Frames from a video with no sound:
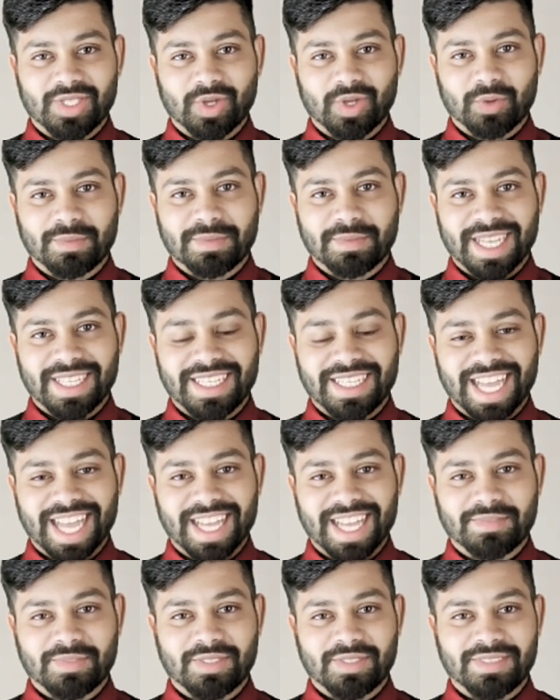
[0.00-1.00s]
You might
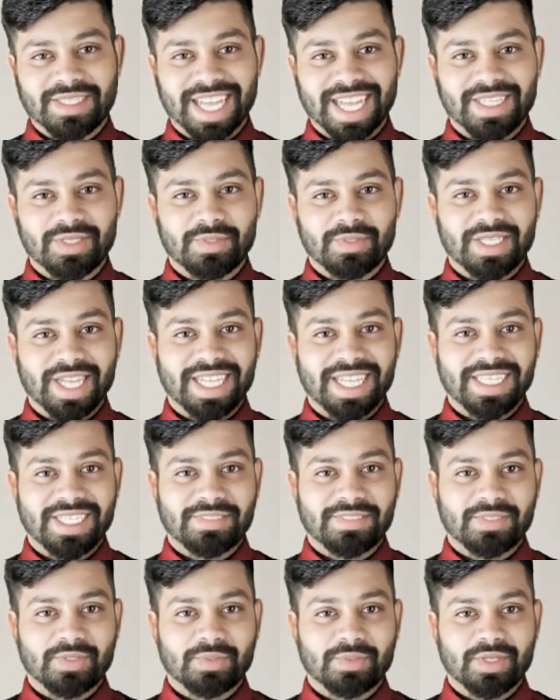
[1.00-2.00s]
have to get
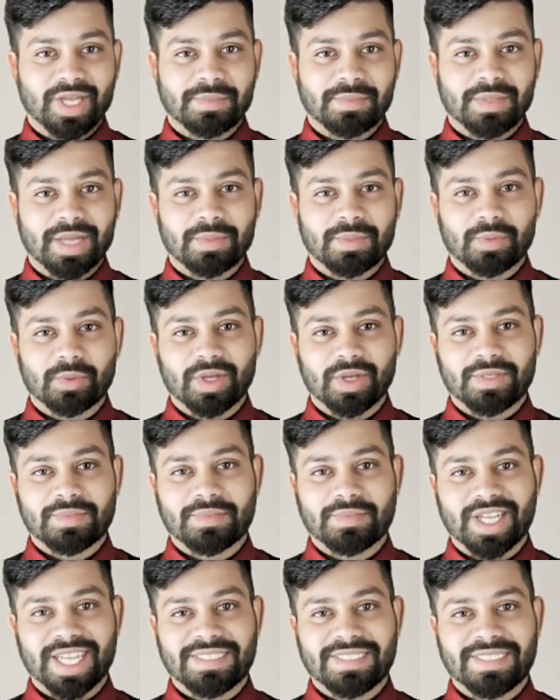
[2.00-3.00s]
creative to come up with
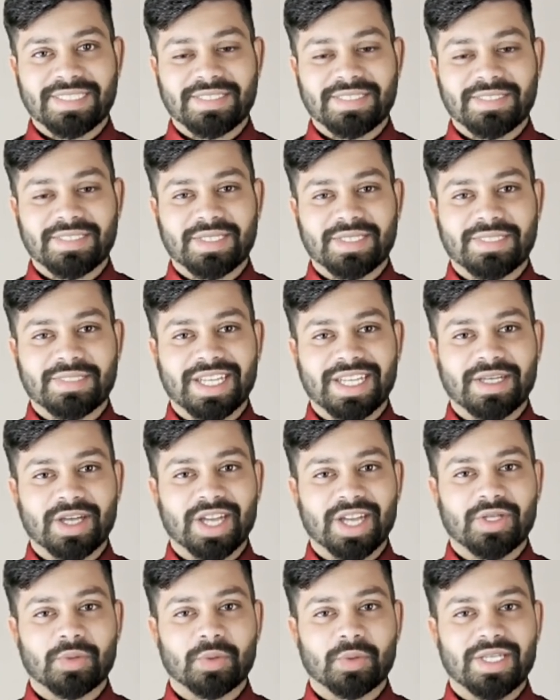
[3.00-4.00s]
phrases that
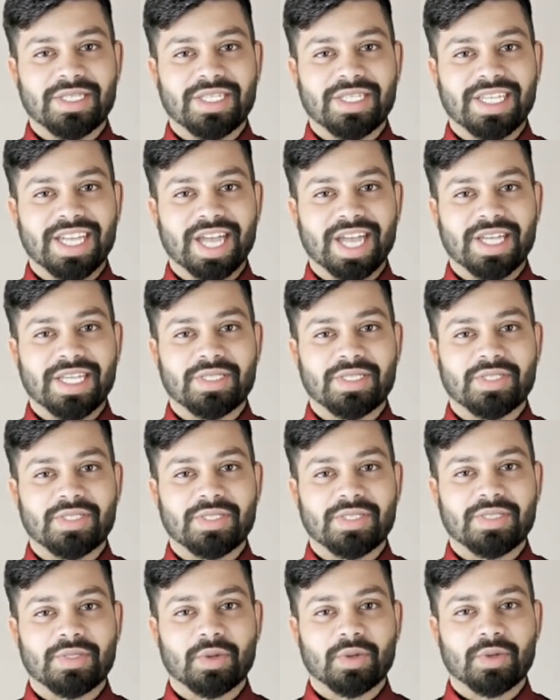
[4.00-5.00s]
are 20
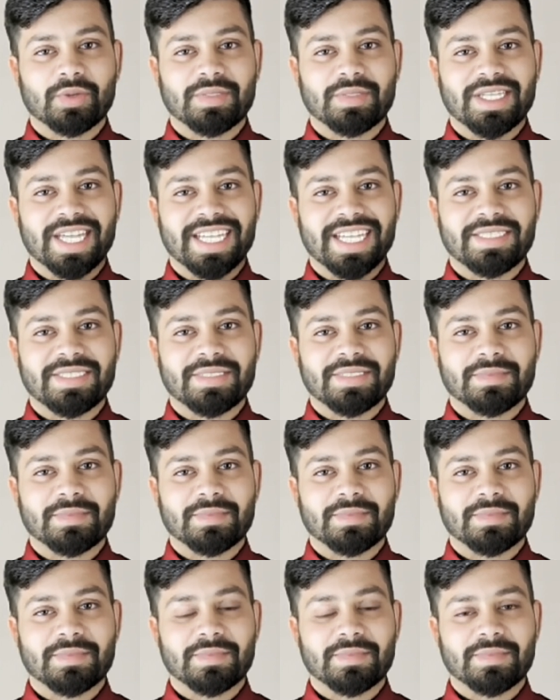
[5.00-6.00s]
characters or less.
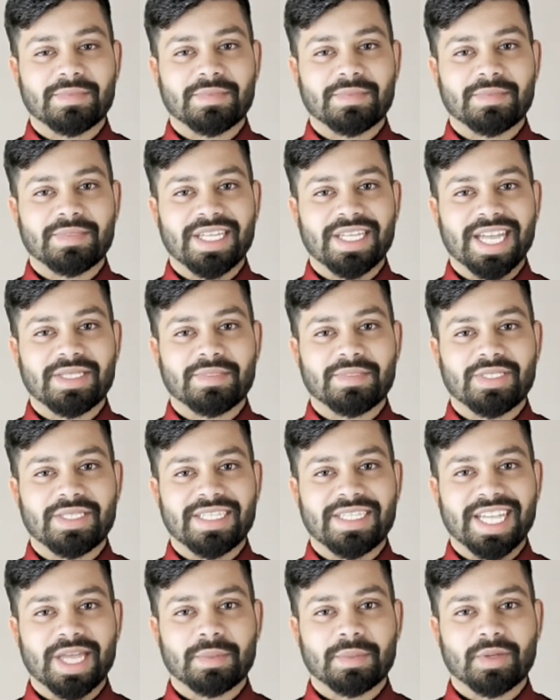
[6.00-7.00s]
If the
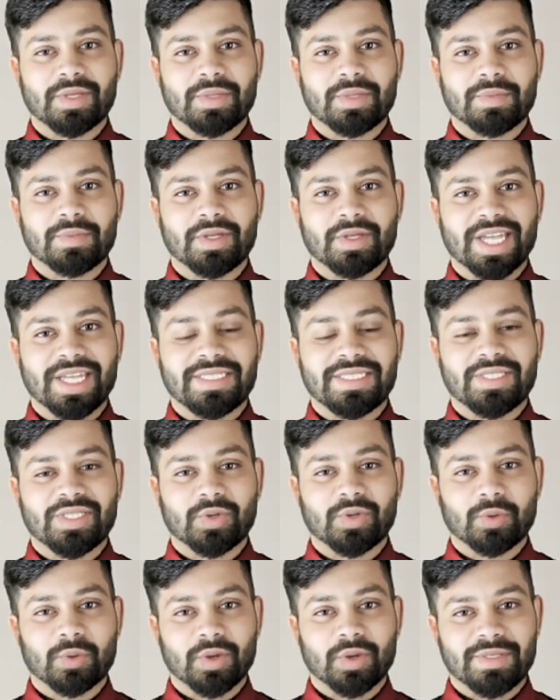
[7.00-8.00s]
keyword phrase
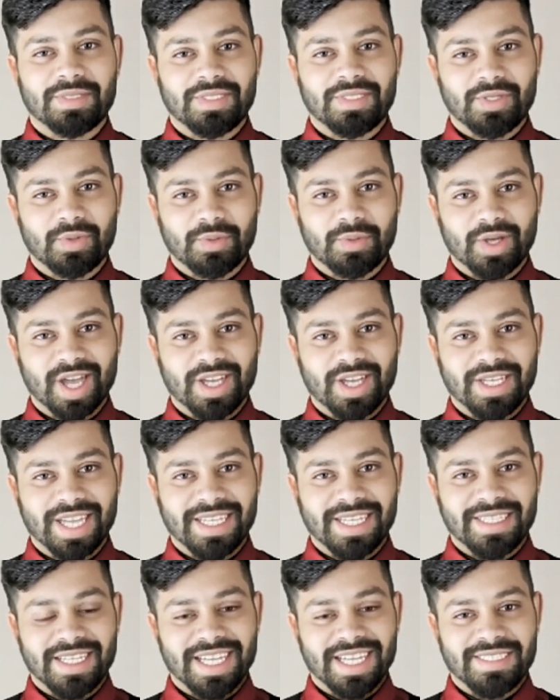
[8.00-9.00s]
you want to
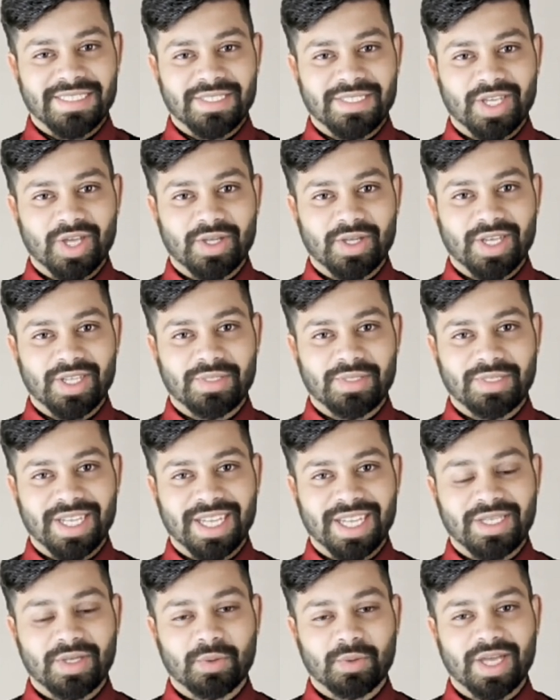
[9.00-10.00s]
target is longer
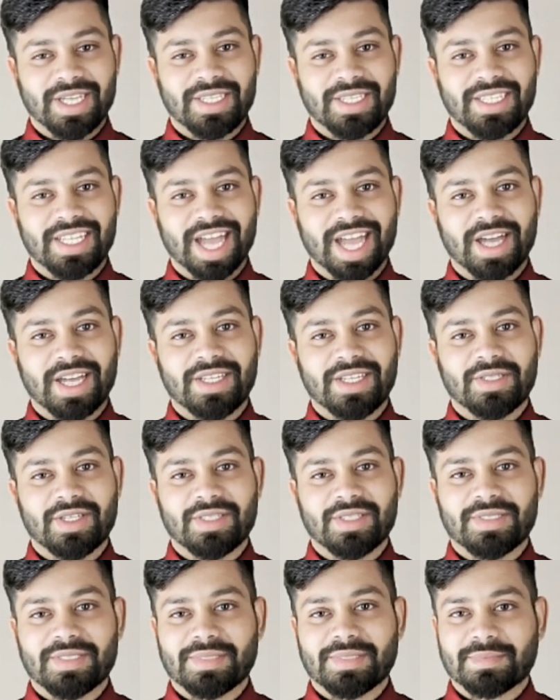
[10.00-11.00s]
than 20
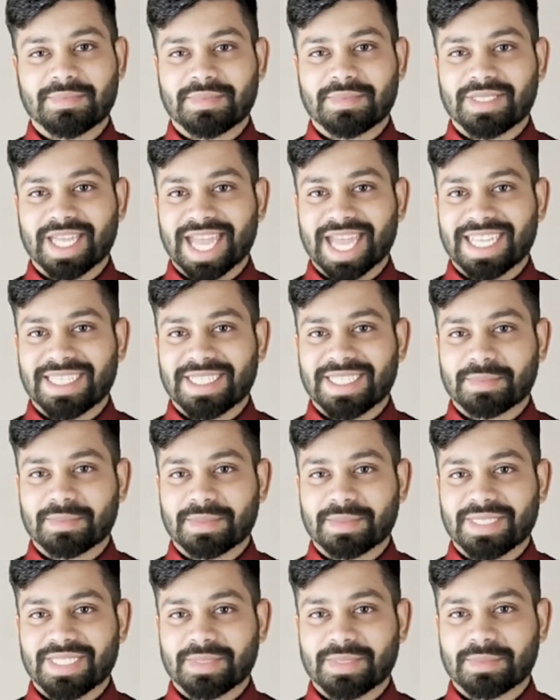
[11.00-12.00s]
characters, adding
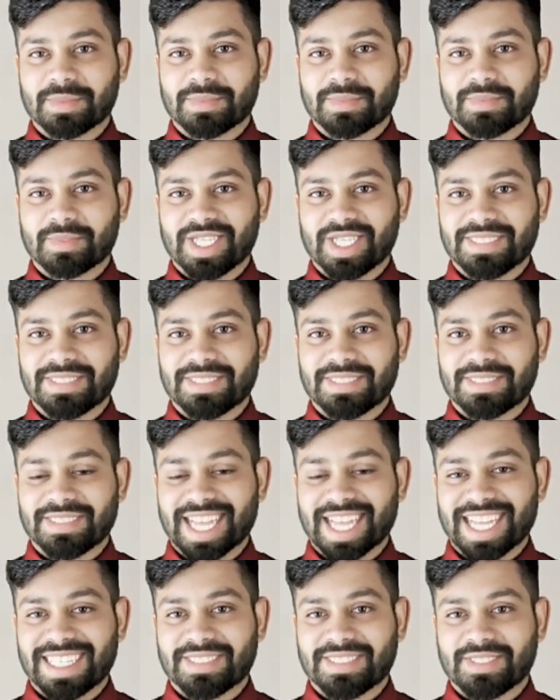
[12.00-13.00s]
multiple phrasal
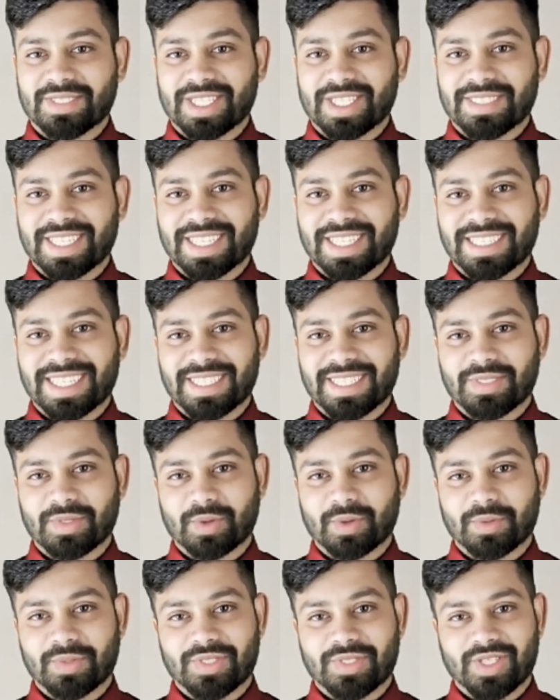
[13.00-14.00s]
tags containing
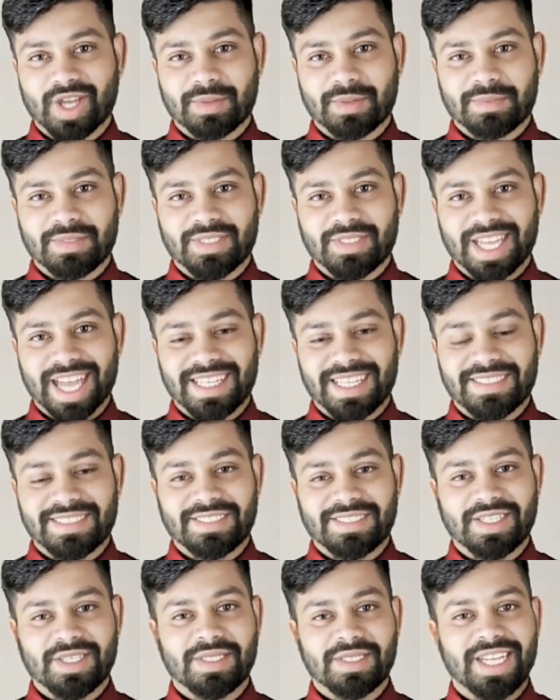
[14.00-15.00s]
those terms can
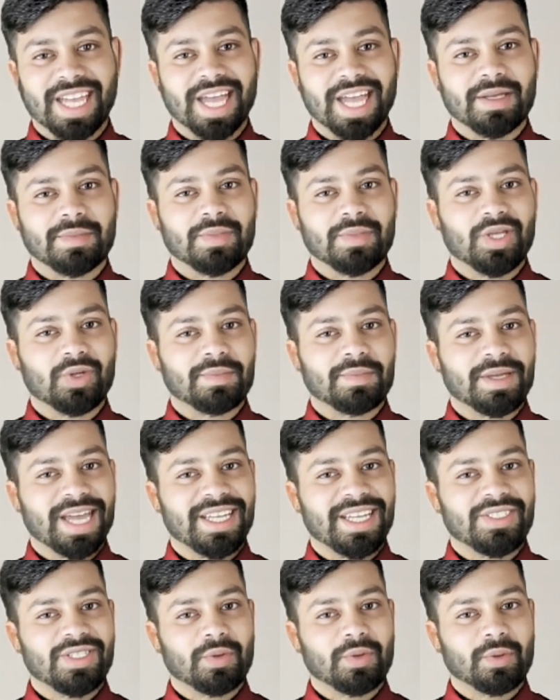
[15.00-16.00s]
still help you
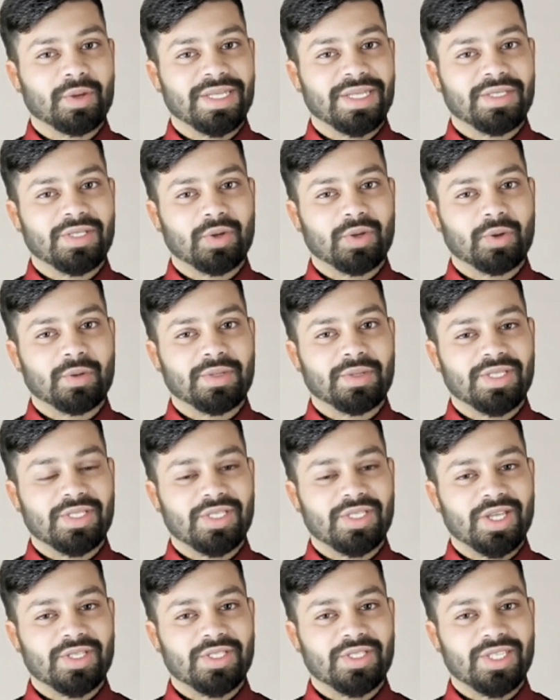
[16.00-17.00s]
match with those
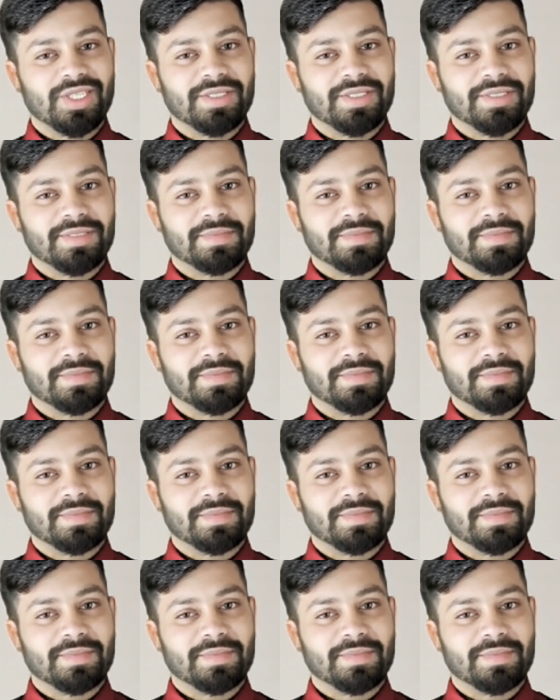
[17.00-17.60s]
searches.